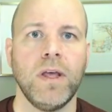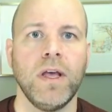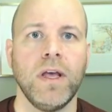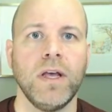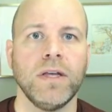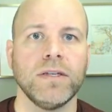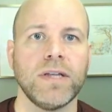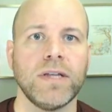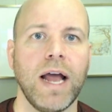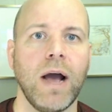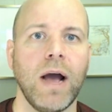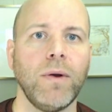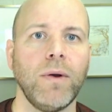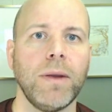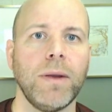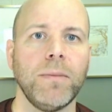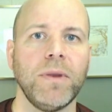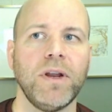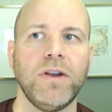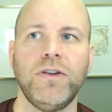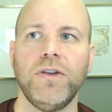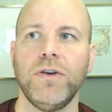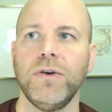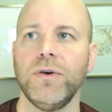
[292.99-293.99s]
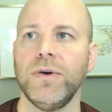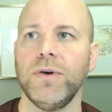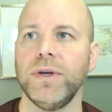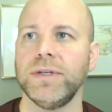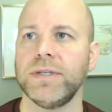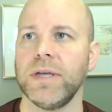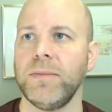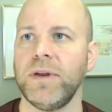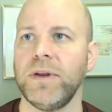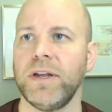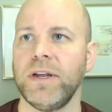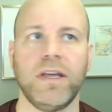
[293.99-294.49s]
So now what I'm going to do is I'm
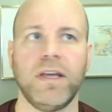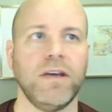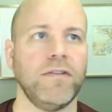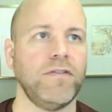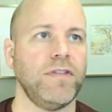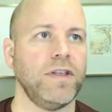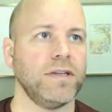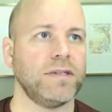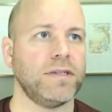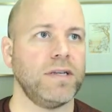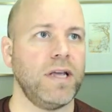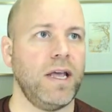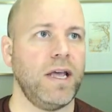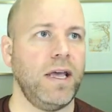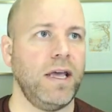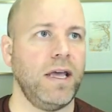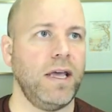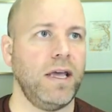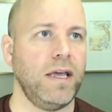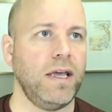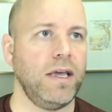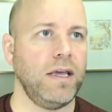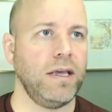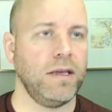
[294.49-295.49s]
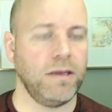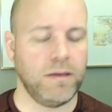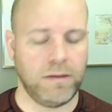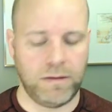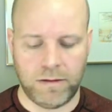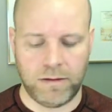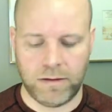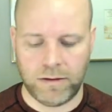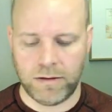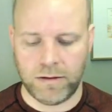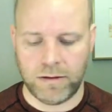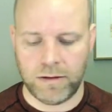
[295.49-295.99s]
going to give this I'm
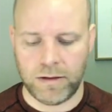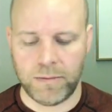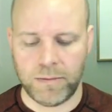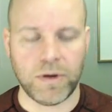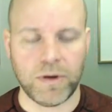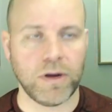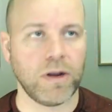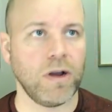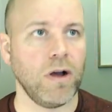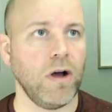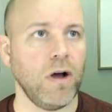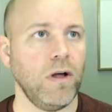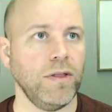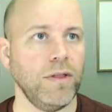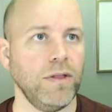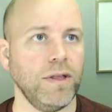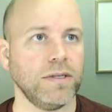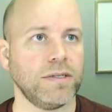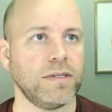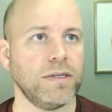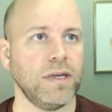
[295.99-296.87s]
going to call this